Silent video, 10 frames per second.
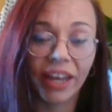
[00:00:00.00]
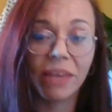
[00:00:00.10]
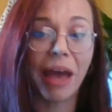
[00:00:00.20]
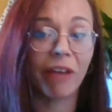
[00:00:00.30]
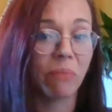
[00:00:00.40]
and
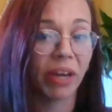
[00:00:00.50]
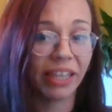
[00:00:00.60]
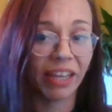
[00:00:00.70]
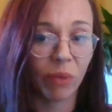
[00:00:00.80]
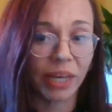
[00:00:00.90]
the amount of
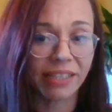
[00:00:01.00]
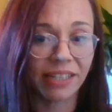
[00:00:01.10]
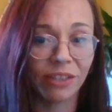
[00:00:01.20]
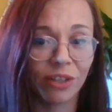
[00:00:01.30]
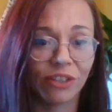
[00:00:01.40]
money they've
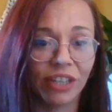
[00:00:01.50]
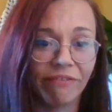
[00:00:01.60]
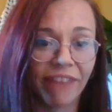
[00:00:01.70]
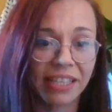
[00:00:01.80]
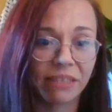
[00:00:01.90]
wasted in dodgy
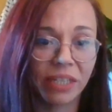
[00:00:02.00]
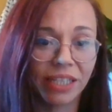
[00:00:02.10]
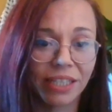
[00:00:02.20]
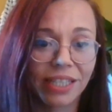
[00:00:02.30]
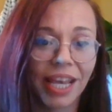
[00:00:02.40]

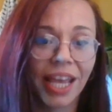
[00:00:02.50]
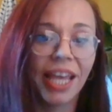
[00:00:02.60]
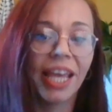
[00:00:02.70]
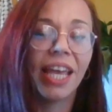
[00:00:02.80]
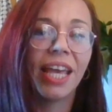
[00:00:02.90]
investments,
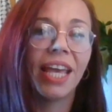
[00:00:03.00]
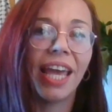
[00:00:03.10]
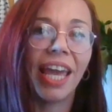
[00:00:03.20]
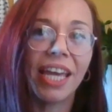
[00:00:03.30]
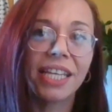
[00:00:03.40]

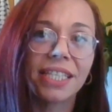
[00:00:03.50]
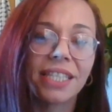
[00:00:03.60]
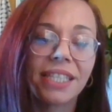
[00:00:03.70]
I